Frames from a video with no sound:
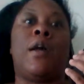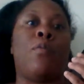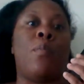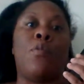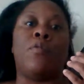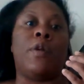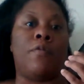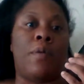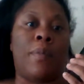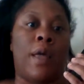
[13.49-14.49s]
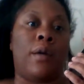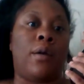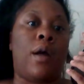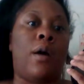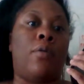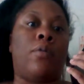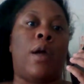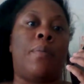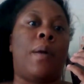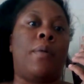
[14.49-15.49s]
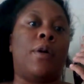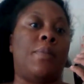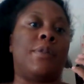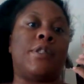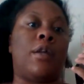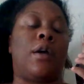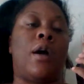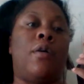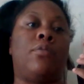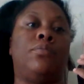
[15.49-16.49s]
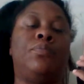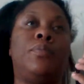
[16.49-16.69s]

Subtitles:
I removed it from that account, like my Amazon account,